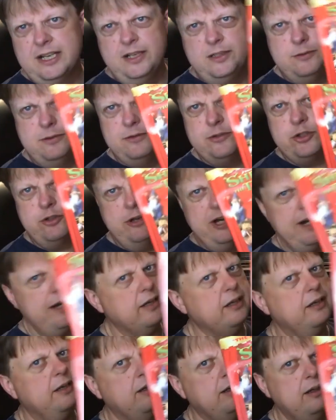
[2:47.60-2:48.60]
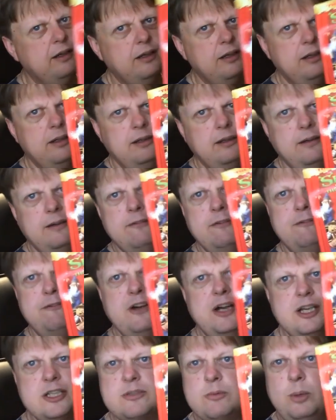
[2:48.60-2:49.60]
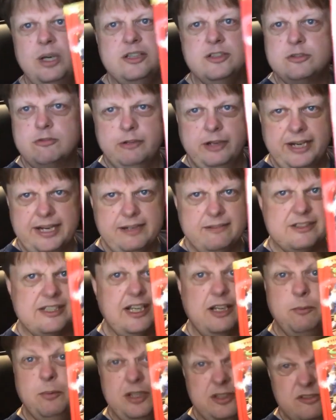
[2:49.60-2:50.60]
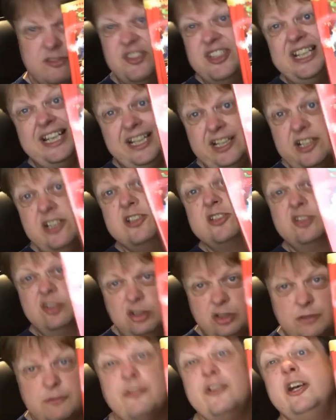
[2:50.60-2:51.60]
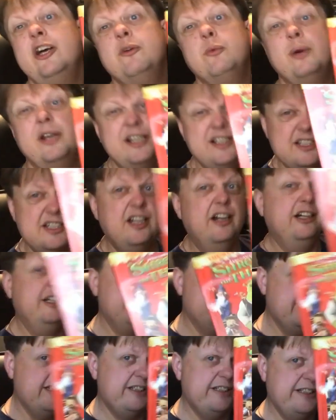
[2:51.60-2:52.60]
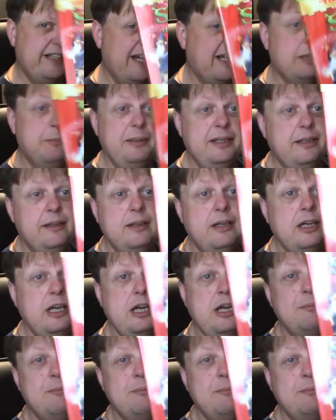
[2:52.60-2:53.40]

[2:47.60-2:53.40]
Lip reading: Returns with Shrek. The first one's great, second one's nearly as good, third one it's starting to slack a bit.